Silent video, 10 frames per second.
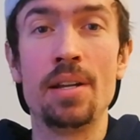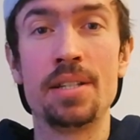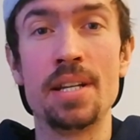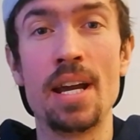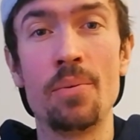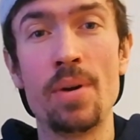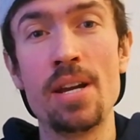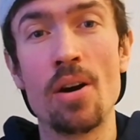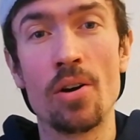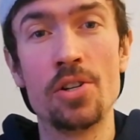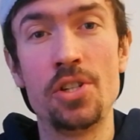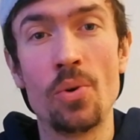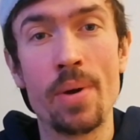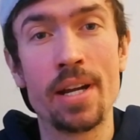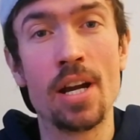today we are
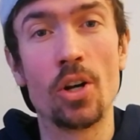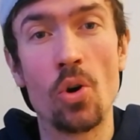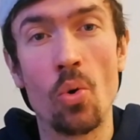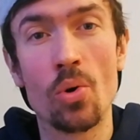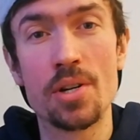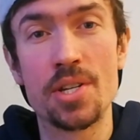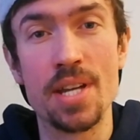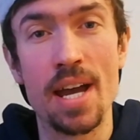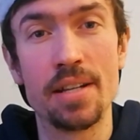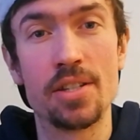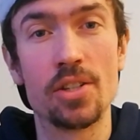doing core set